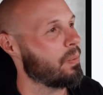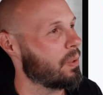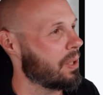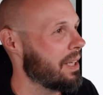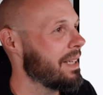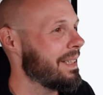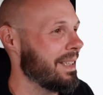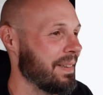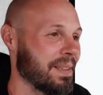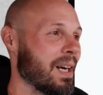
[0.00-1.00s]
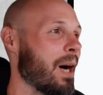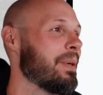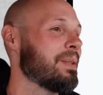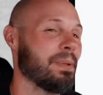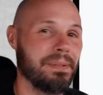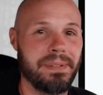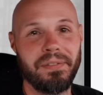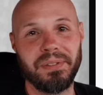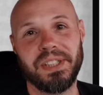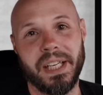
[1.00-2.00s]
war in the comments, but
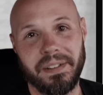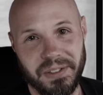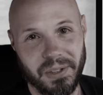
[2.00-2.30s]
definitely check out this